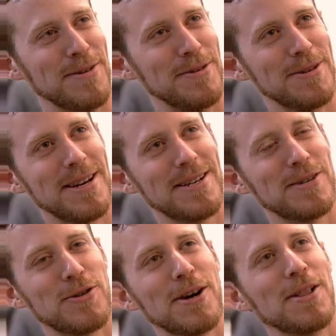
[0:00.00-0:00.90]
you're
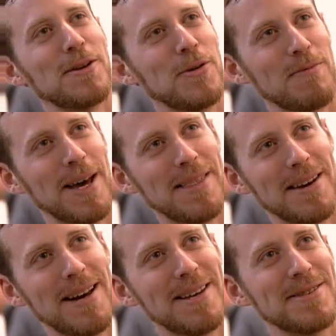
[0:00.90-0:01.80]
struggling with math
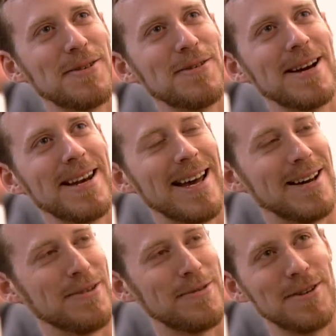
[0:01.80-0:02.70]
in high school right
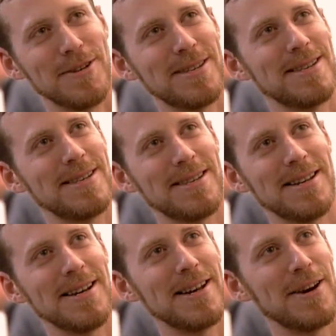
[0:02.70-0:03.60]
now, if you just
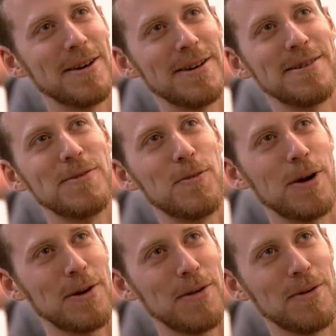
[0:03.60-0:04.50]
study hard and
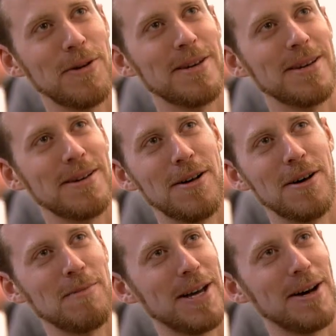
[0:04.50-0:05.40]
work through it, it'll
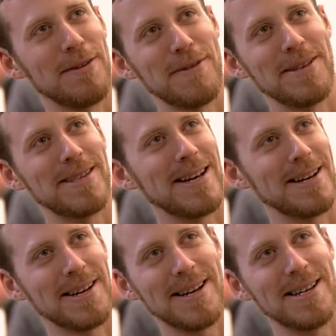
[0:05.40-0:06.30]
all pay off. It's not going to